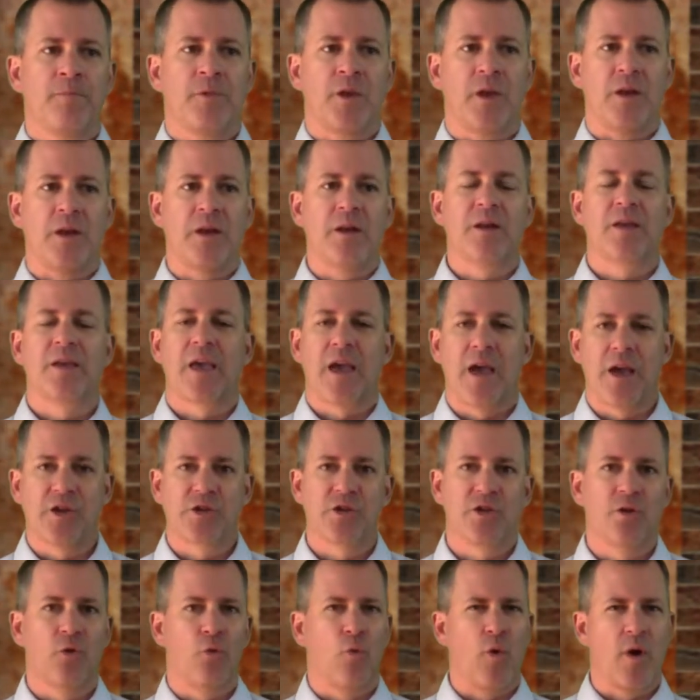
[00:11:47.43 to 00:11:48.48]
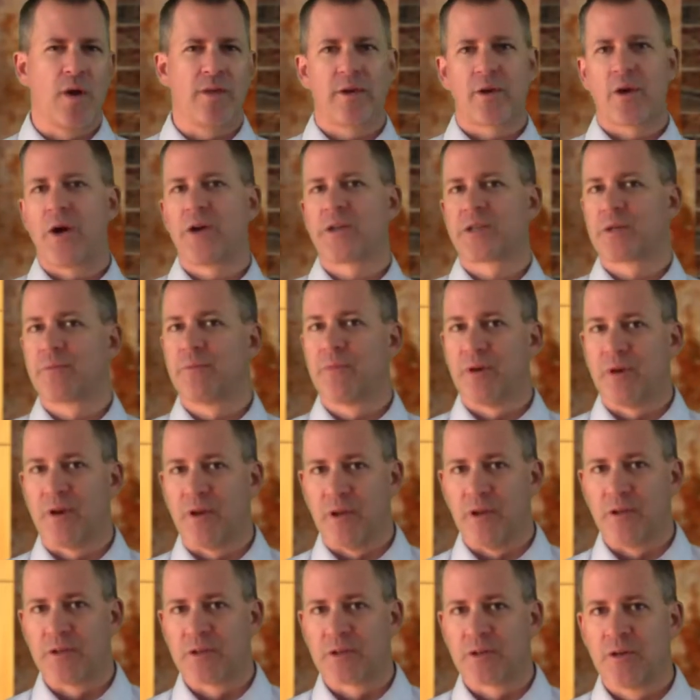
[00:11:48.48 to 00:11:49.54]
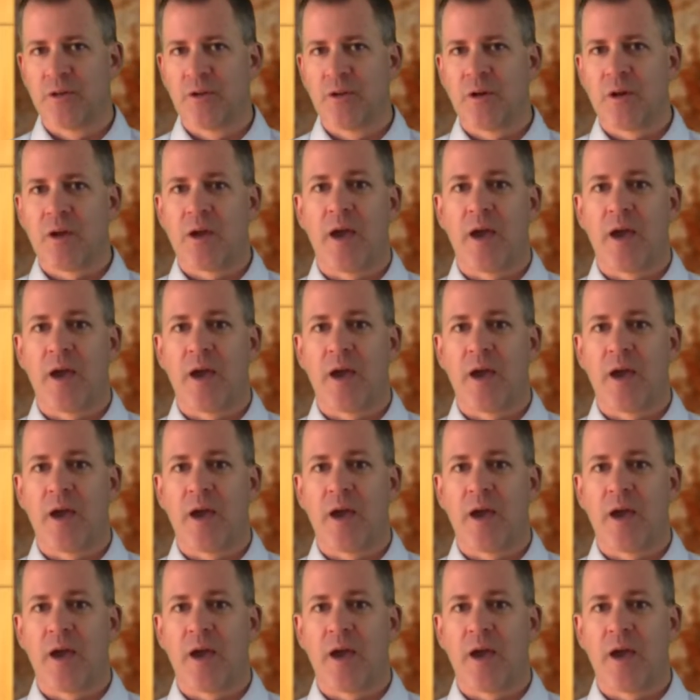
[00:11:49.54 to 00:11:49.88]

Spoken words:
an indication of where the customer is